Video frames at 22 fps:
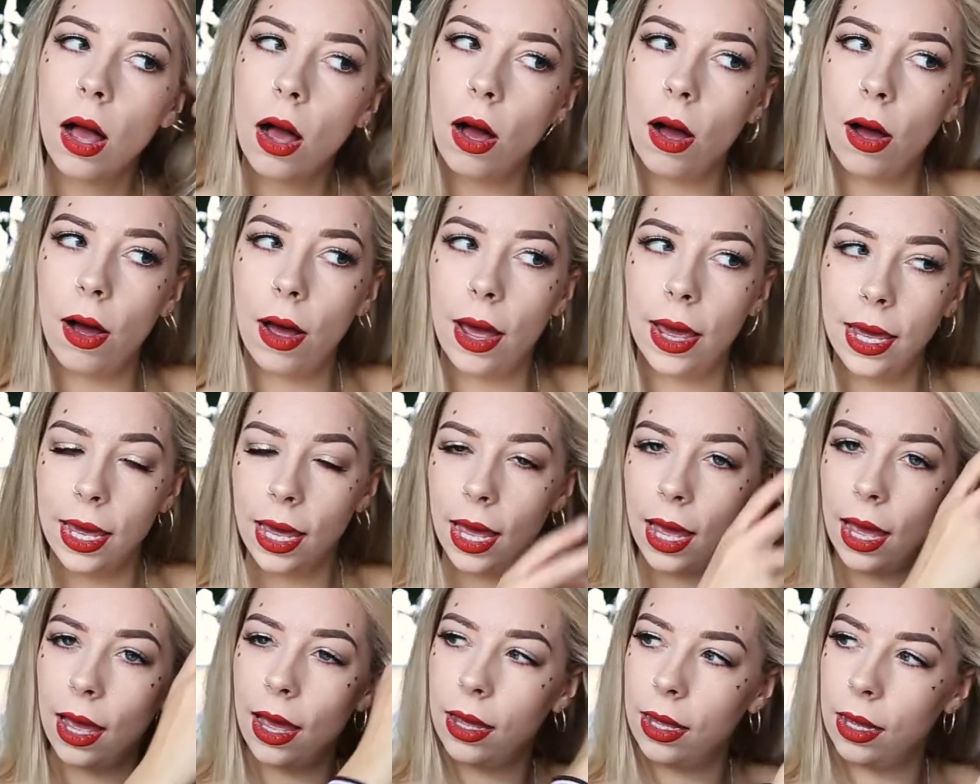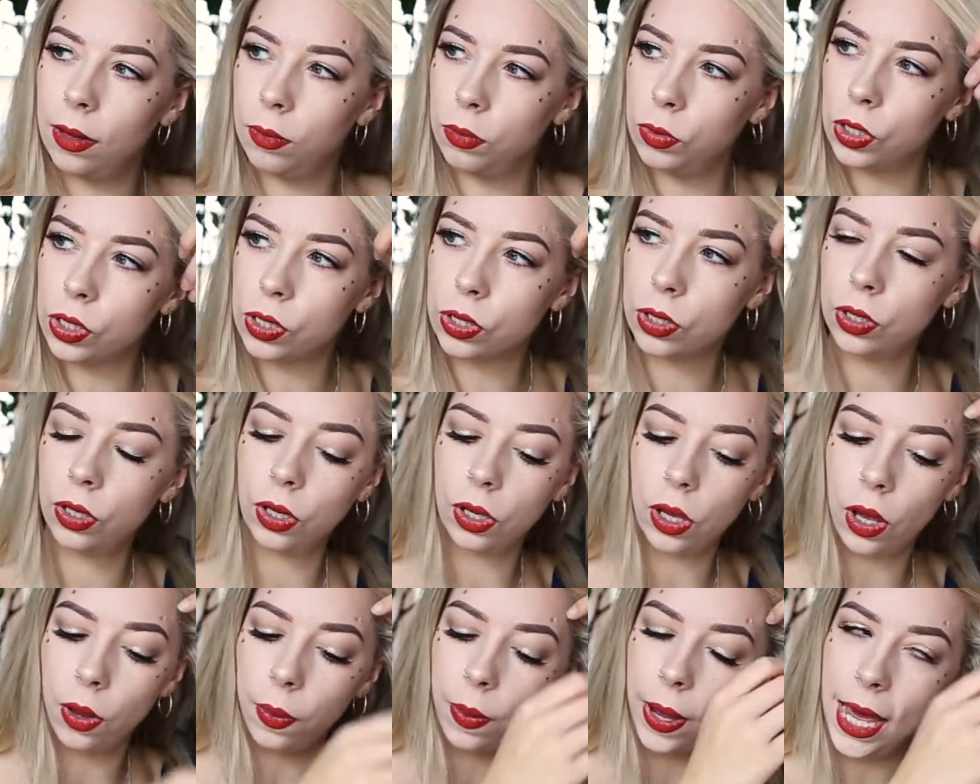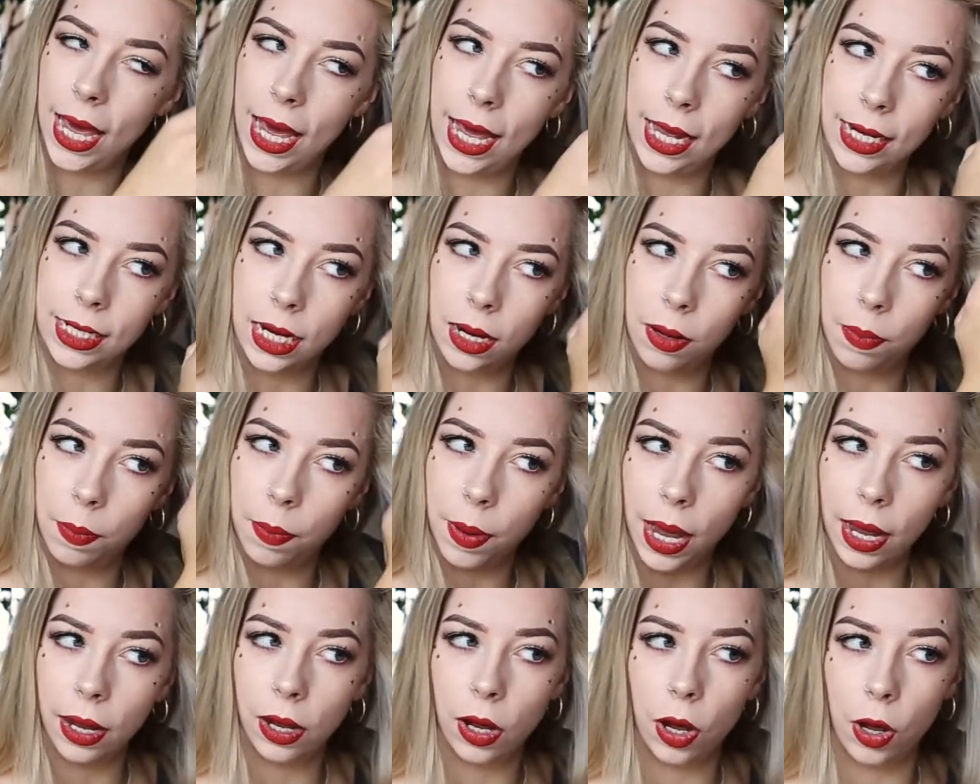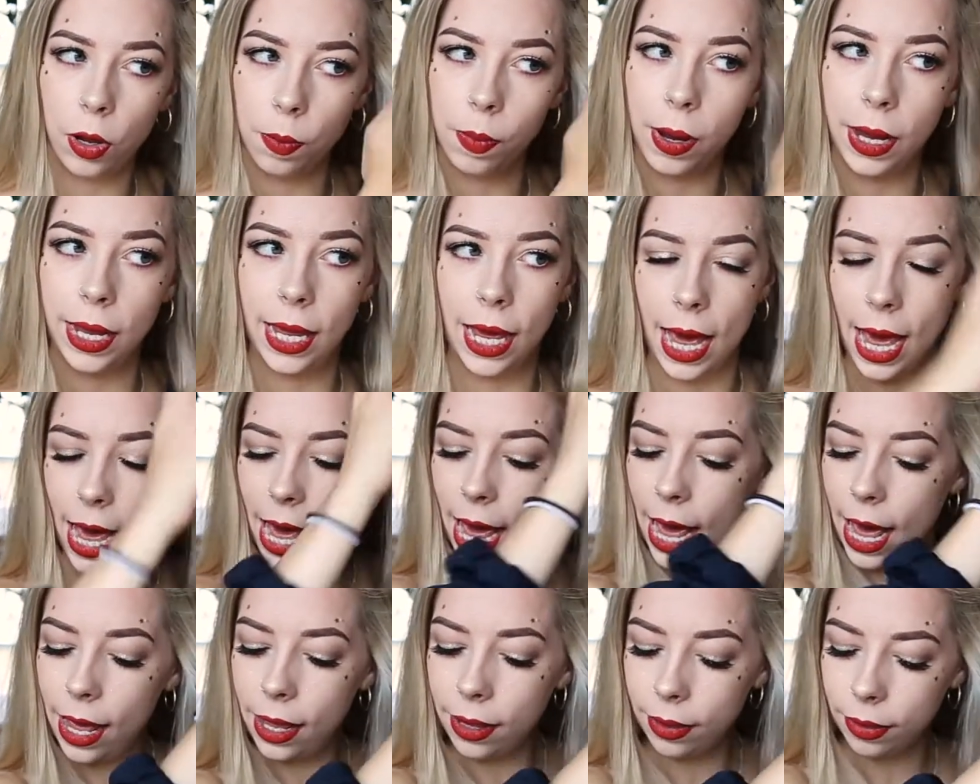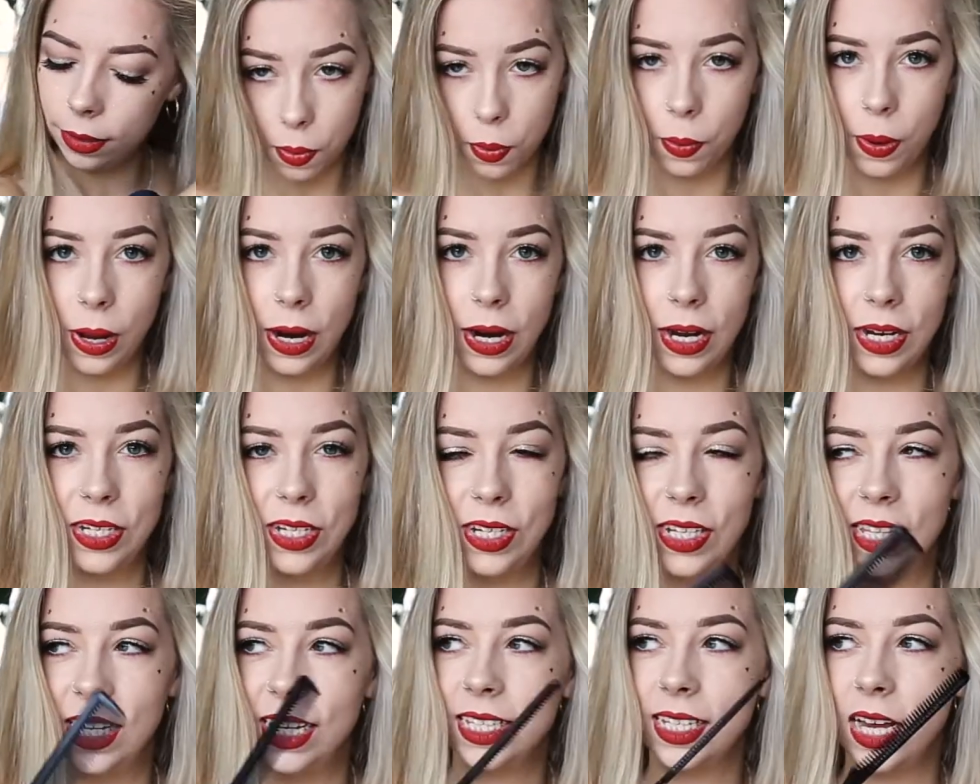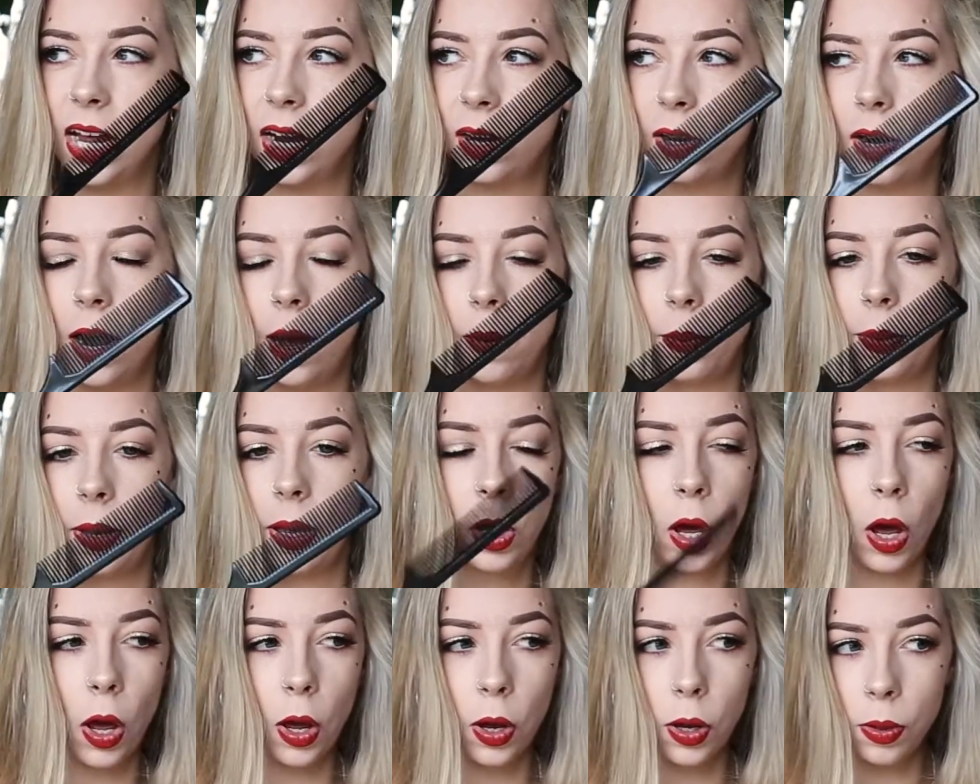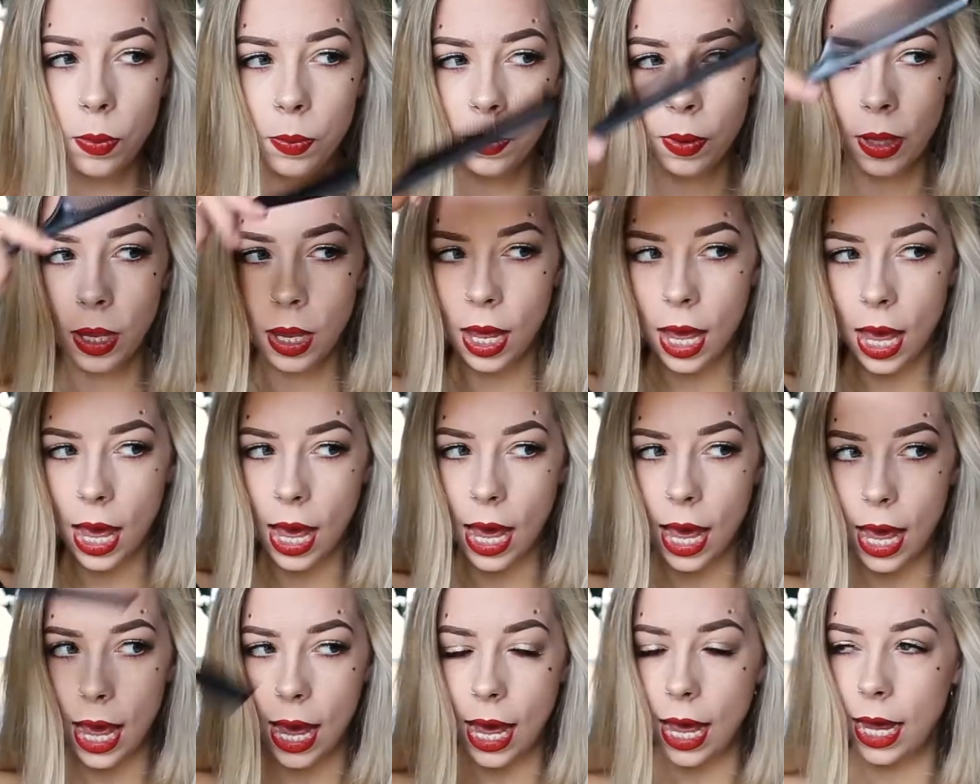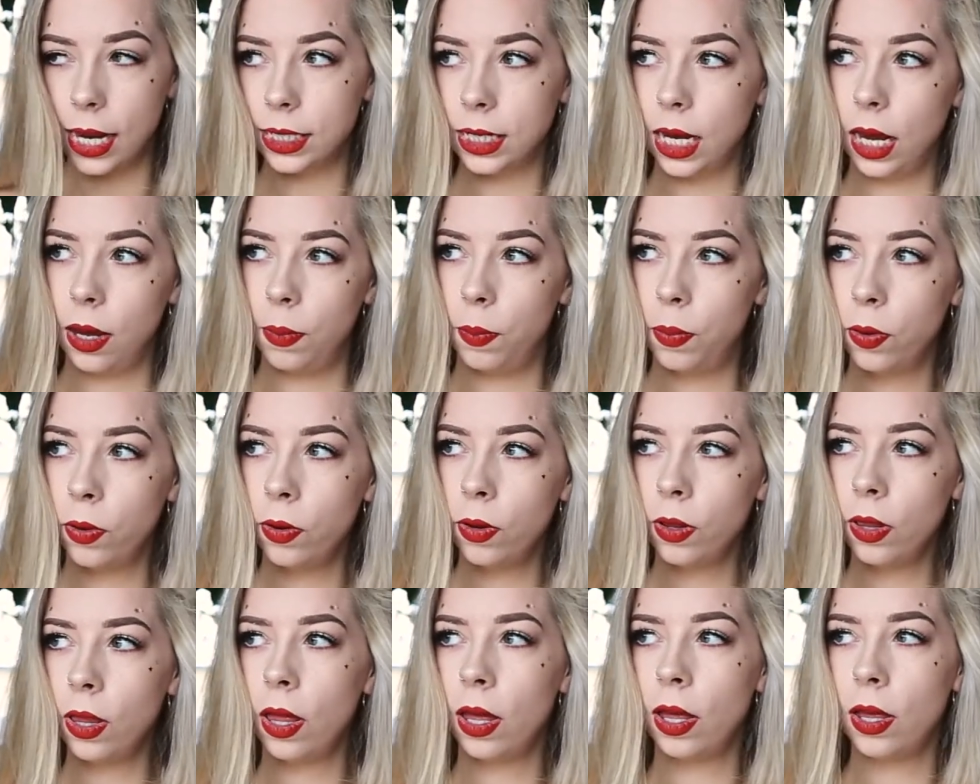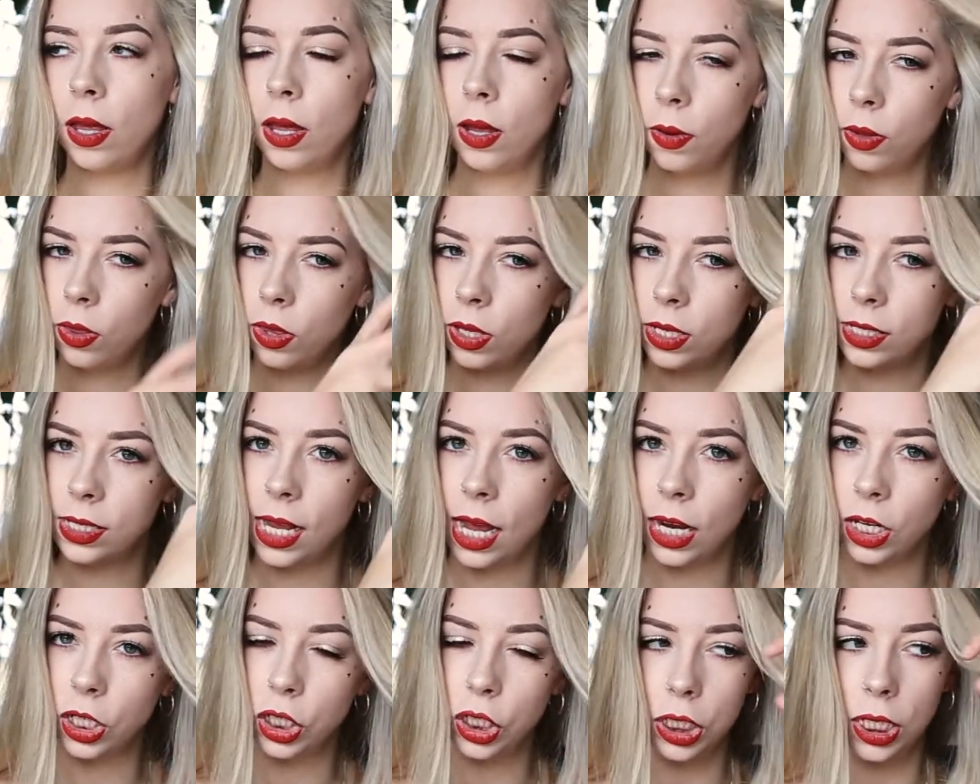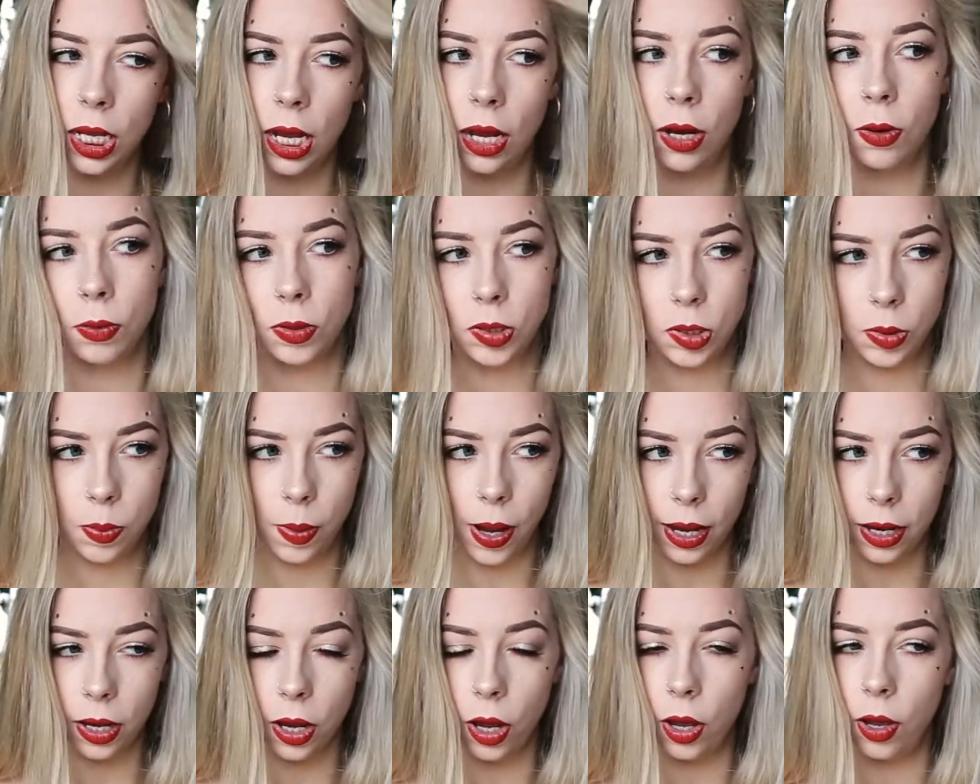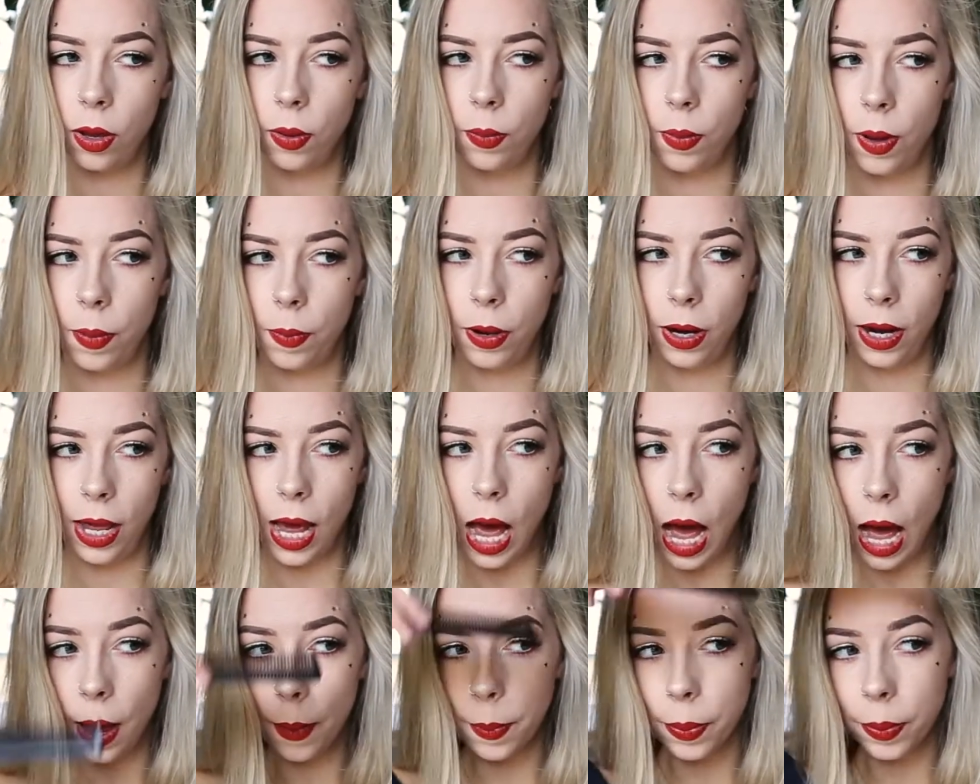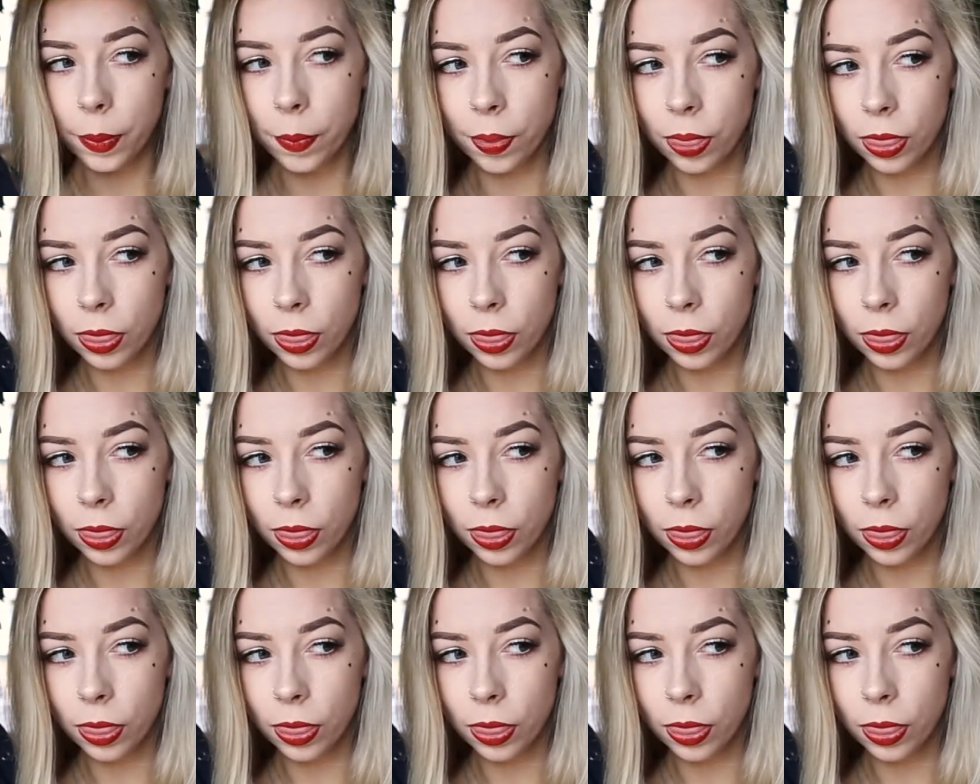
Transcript: I am just going to go ahead and back comb my hair. When I do this, I grab a comb and I pull the section that I want to back comb, I pull it up,